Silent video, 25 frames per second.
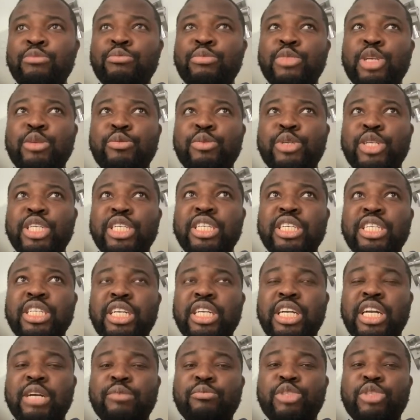maybe
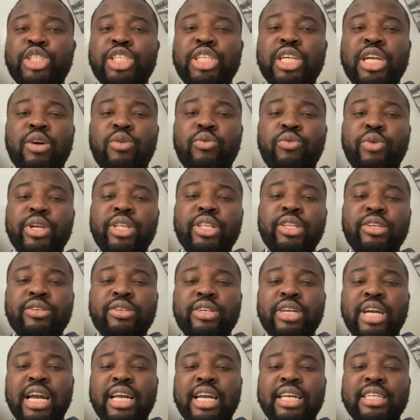share with
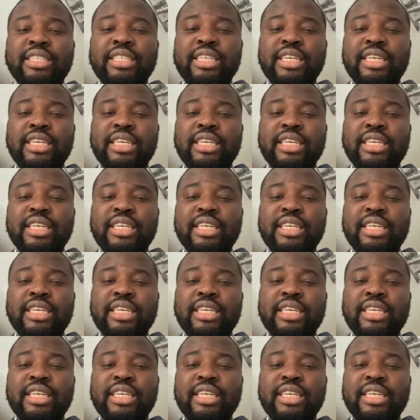you guys.